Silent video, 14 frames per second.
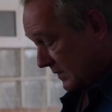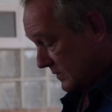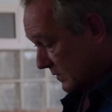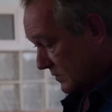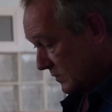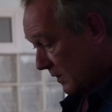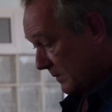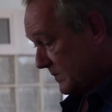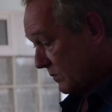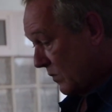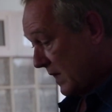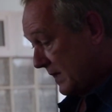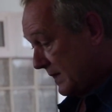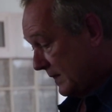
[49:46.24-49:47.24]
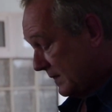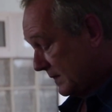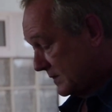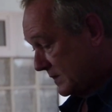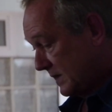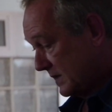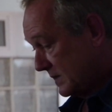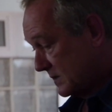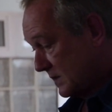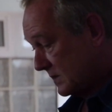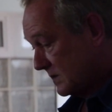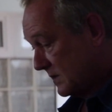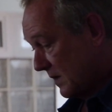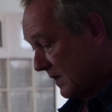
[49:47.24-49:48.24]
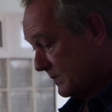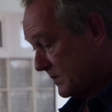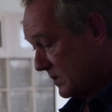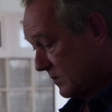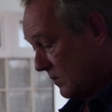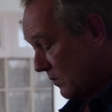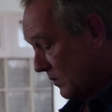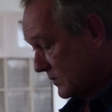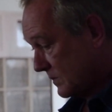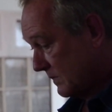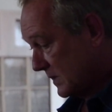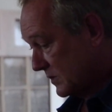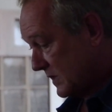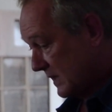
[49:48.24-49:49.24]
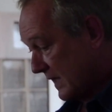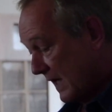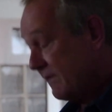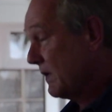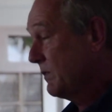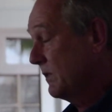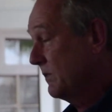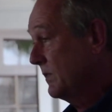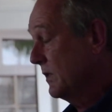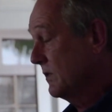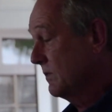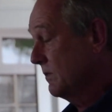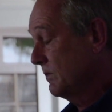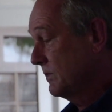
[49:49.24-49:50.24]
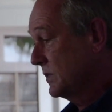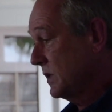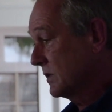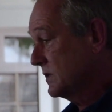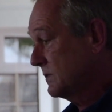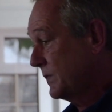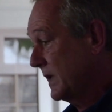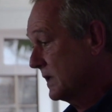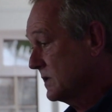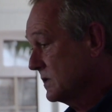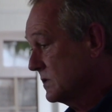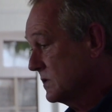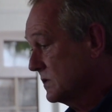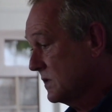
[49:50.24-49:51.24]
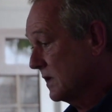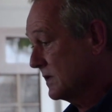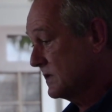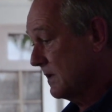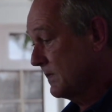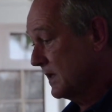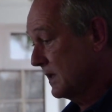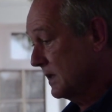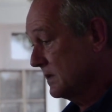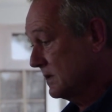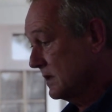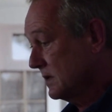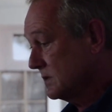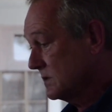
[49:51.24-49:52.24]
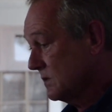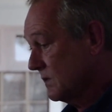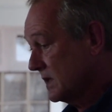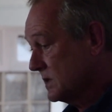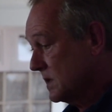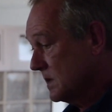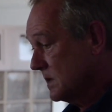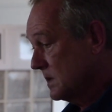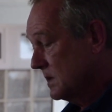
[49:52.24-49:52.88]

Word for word: Dr. Nobs and Wanda. She is just absolutely awesome, and she gave up her, her doctor's practice to start something in, in Soweto